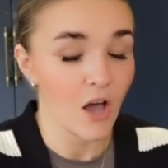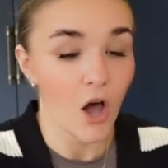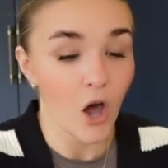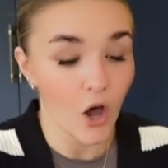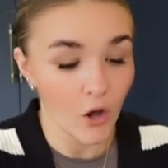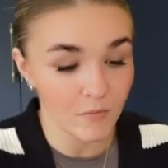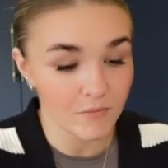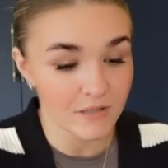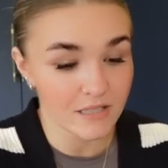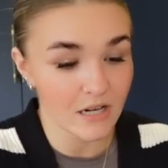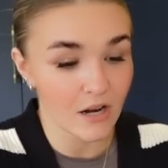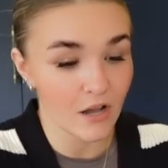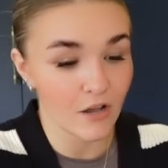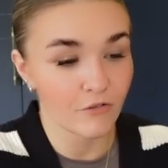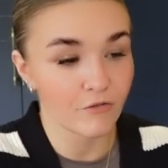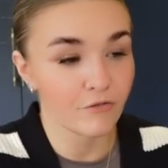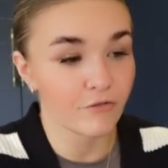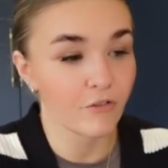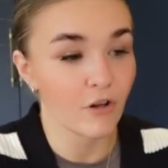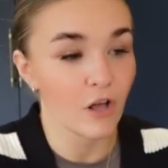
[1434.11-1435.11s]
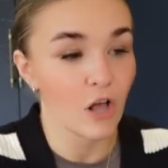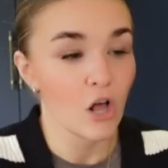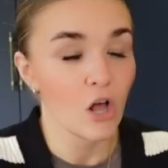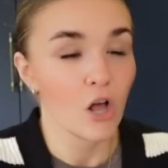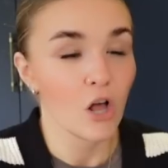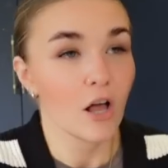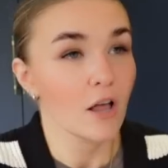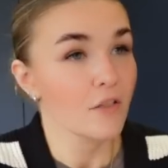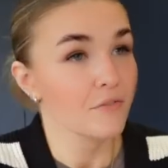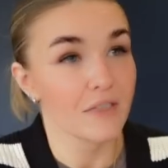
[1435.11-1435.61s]
Home stuff,
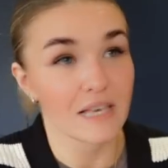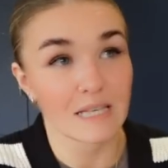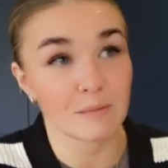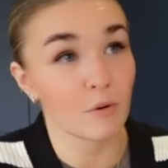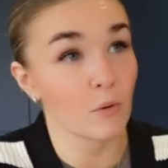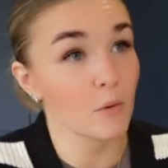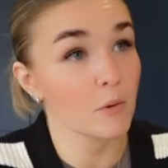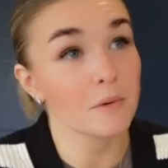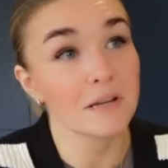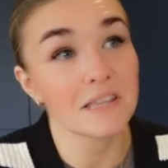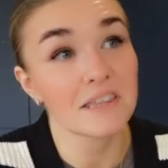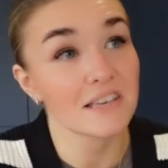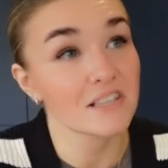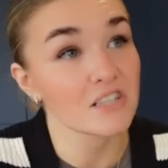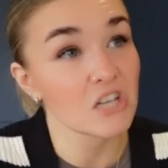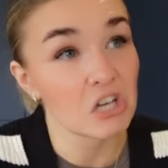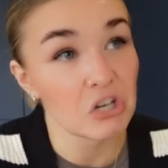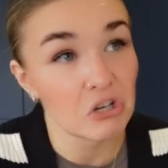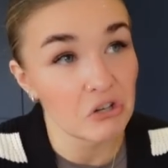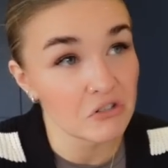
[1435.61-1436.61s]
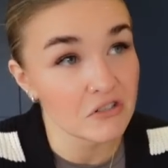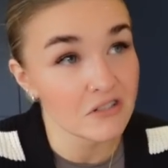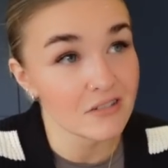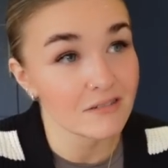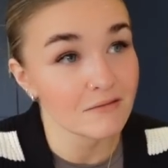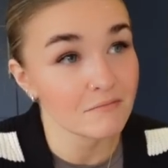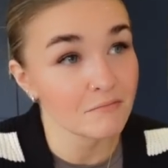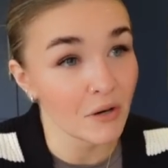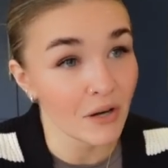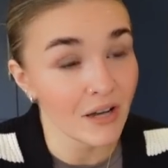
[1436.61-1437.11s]
there's probably things I could
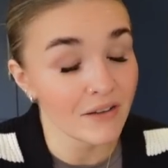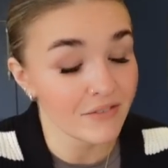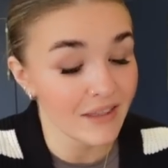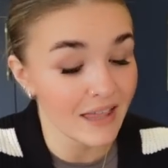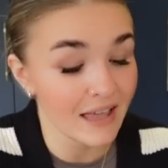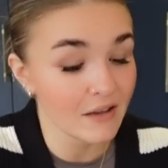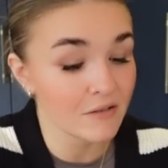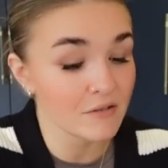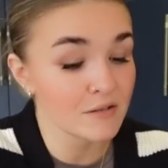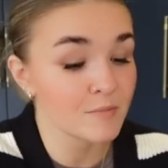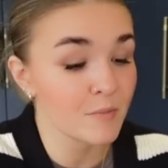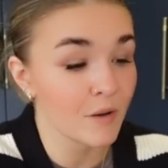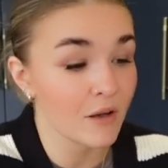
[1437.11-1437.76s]
buy for house,